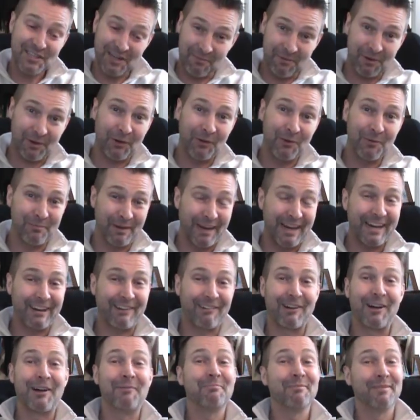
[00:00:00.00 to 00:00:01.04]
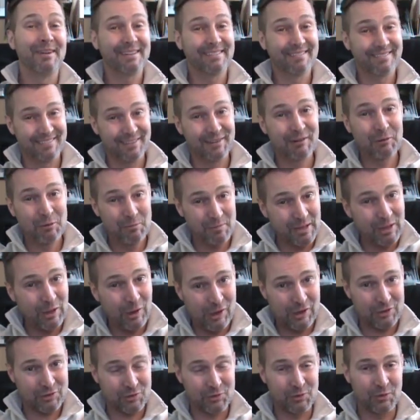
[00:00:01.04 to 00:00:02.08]
Some are going bankrupt, but there will be
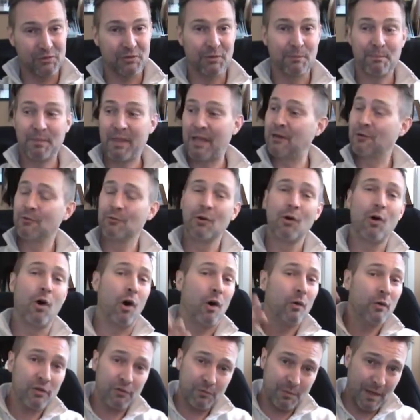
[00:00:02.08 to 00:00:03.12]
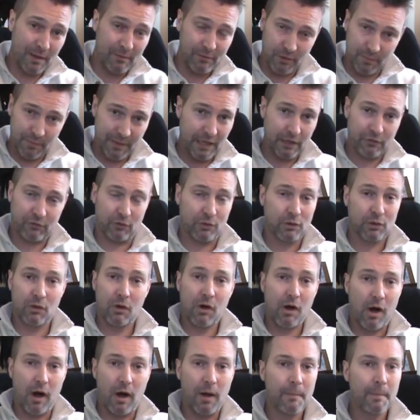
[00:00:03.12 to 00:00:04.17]
law schools. And you will always be able to major in
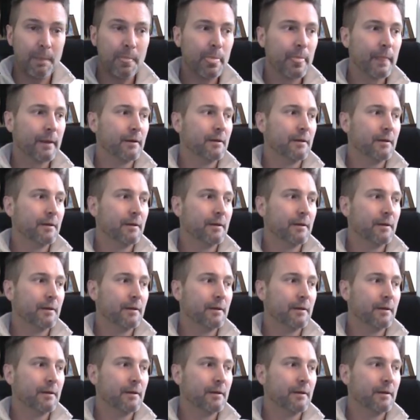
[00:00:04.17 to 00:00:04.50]
law.